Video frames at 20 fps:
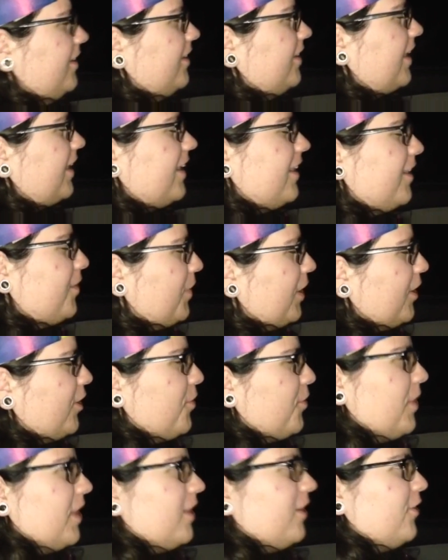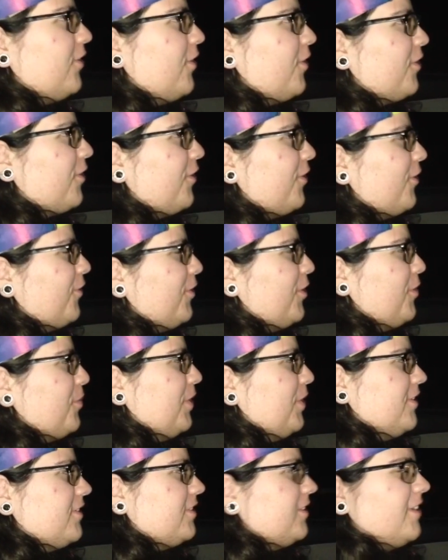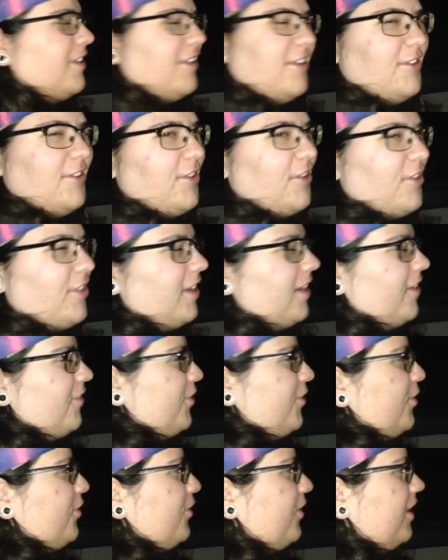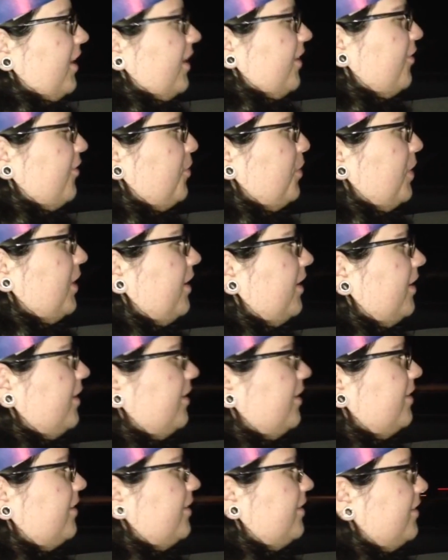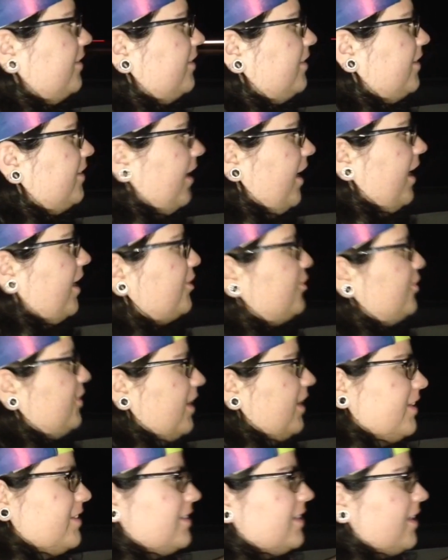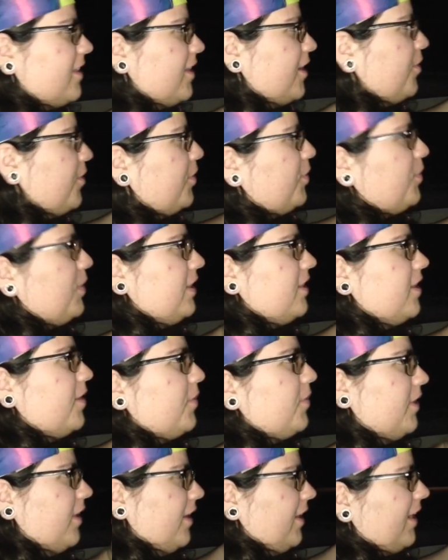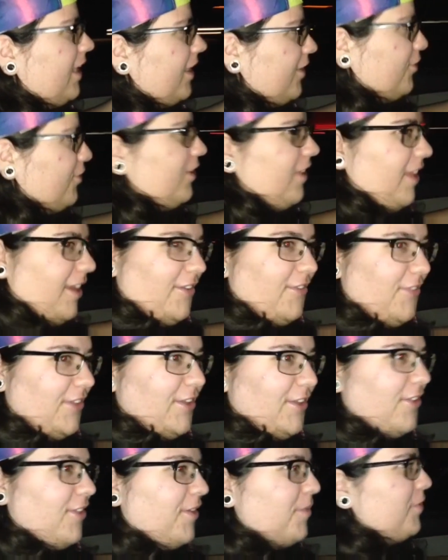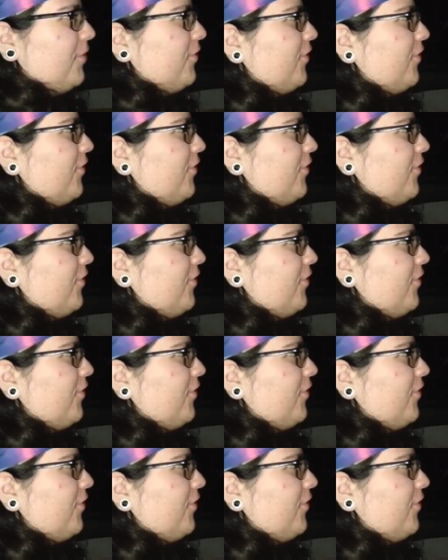like in the back of your mind you know they're a real person and you know they have their own life, but to actually like see them and meet them and like actually like feel them